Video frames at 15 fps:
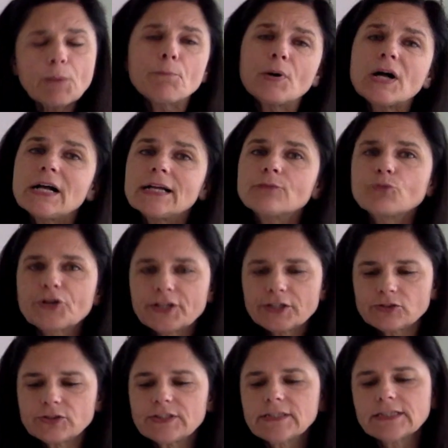but we're going to
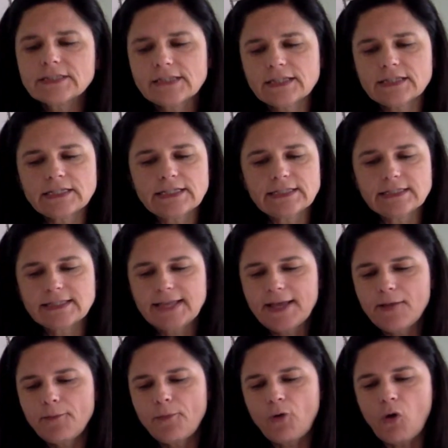look at this as an
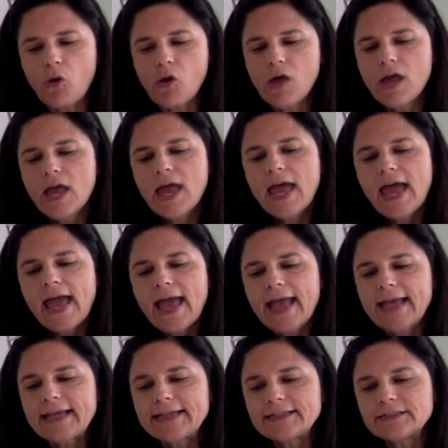example
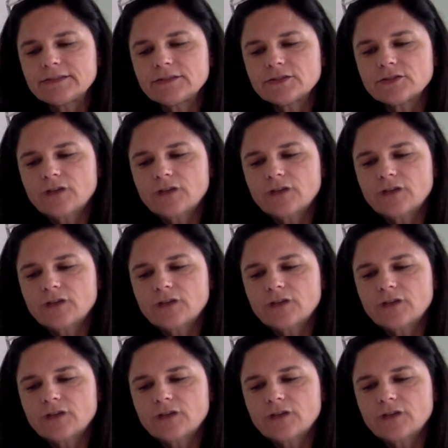and